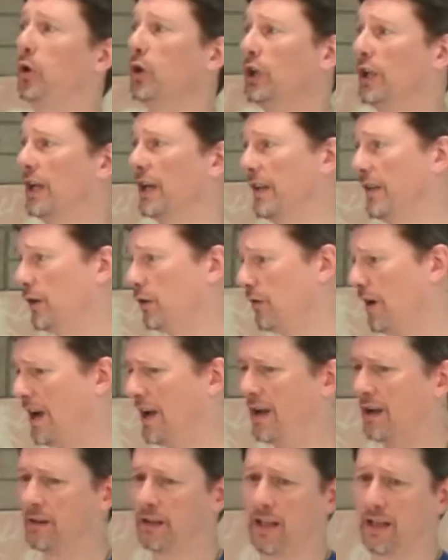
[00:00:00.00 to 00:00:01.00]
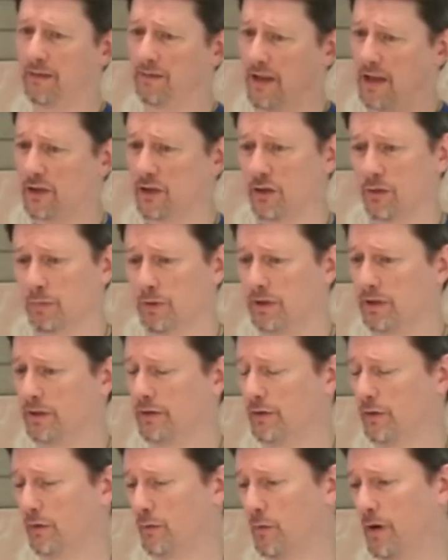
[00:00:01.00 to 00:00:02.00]
pull out of the ground, like
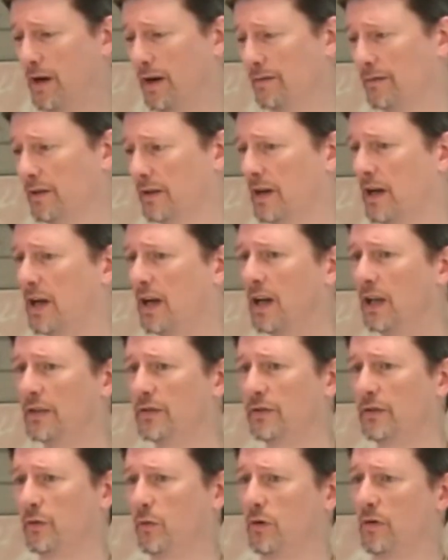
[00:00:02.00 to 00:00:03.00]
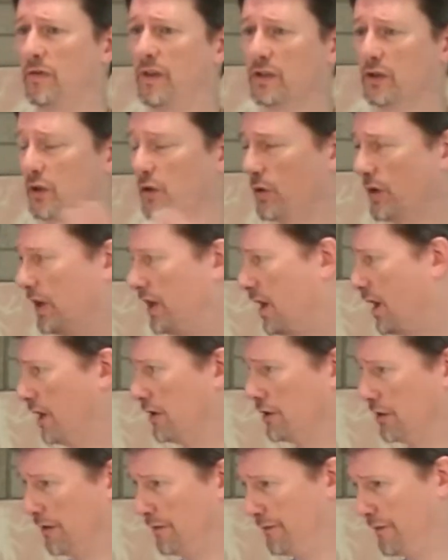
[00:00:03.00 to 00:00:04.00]
vegetables or whatever else, or things you could
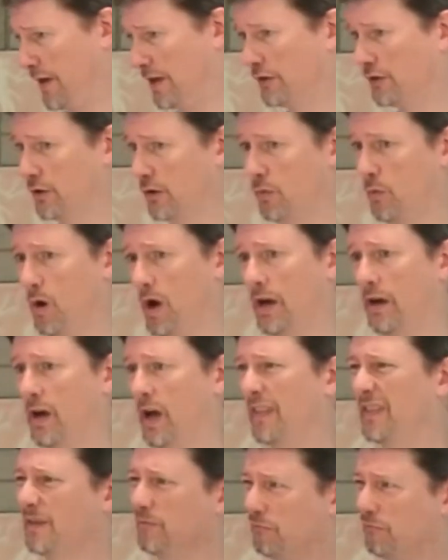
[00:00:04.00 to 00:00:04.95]
hunt or fish or whatnot,